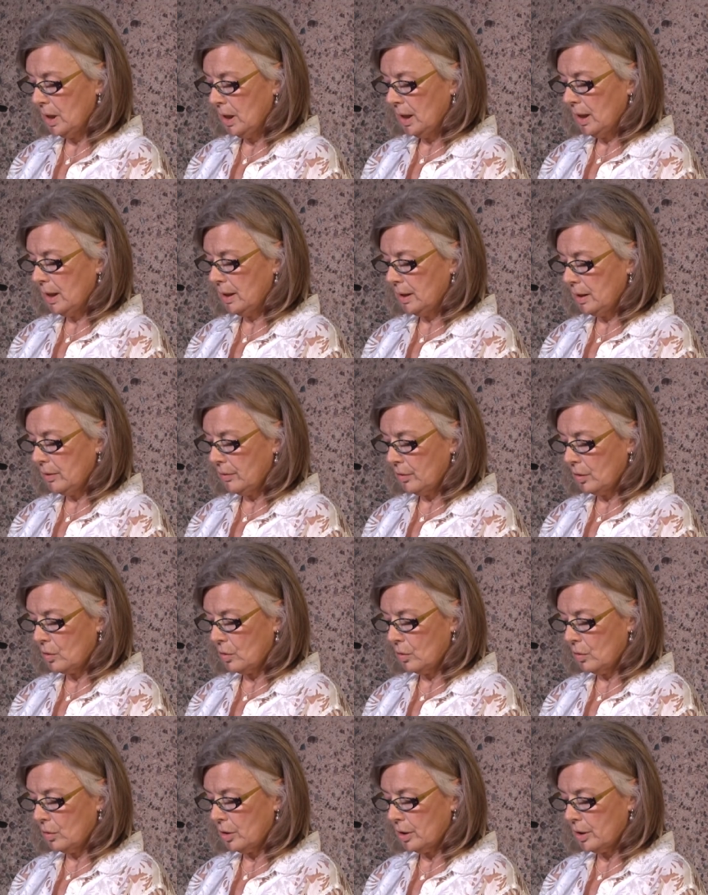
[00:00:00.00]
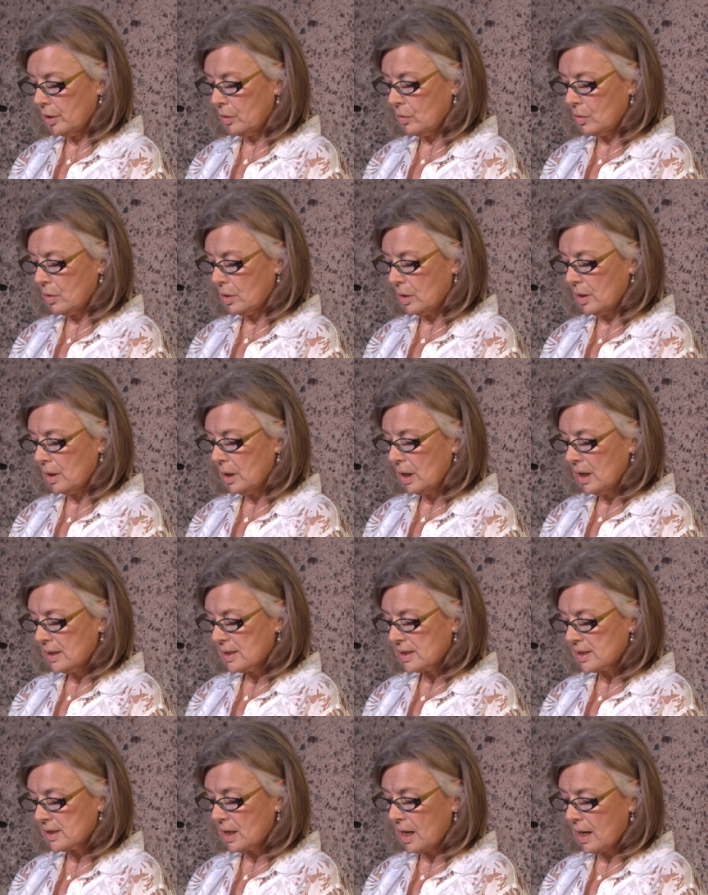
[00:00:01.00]
and in the corridor,
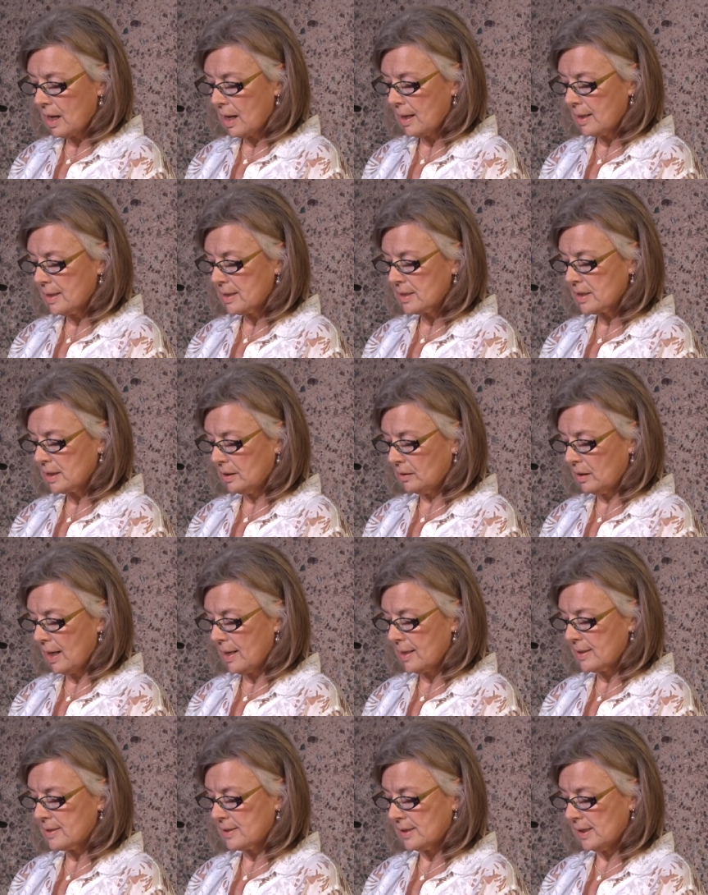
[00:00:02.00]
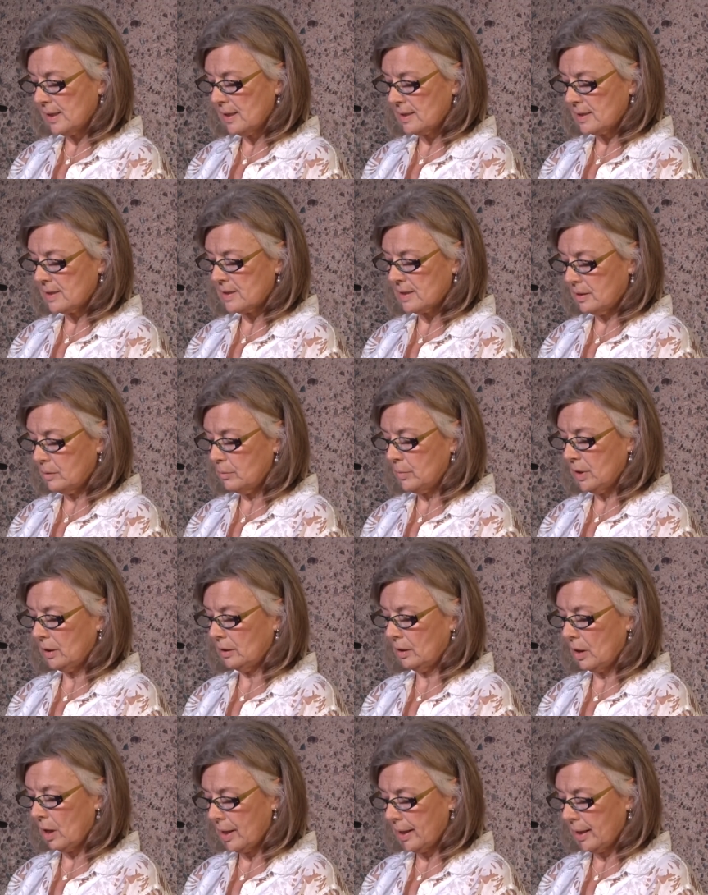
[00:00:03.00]
sky's glassy cinnamon
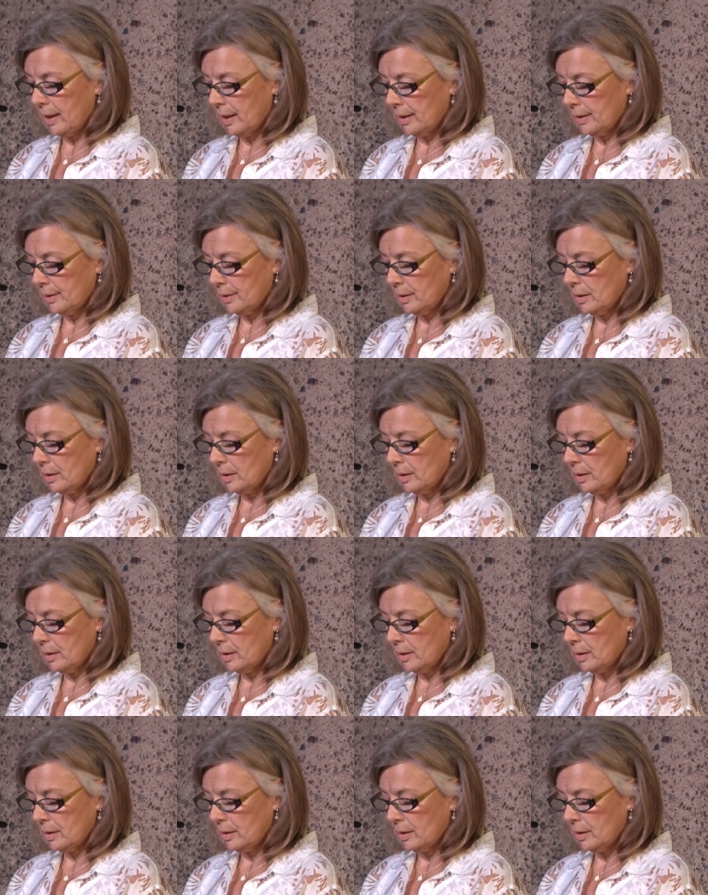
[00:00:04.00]
light.